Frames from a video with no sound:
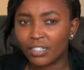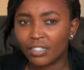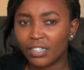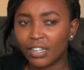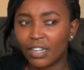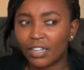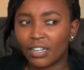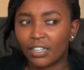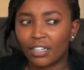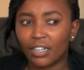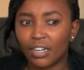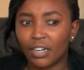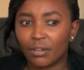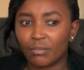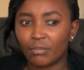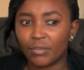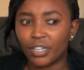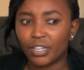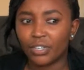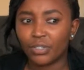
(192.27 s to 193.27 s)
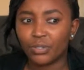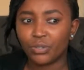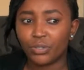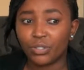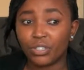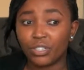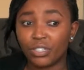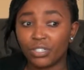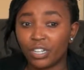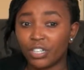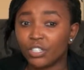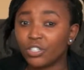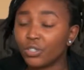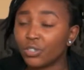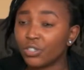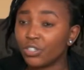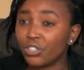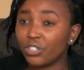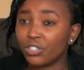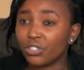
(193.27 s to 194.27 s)
It's like kids with
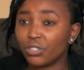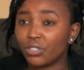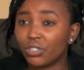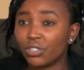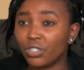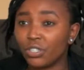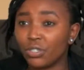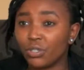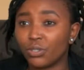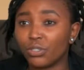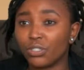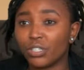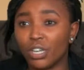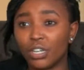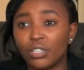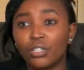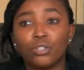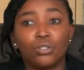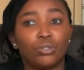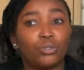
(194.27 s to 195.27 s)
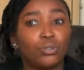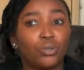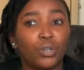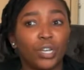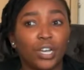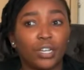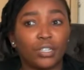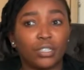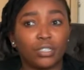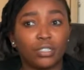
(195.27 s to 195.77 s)
such conditions, they don't get to 2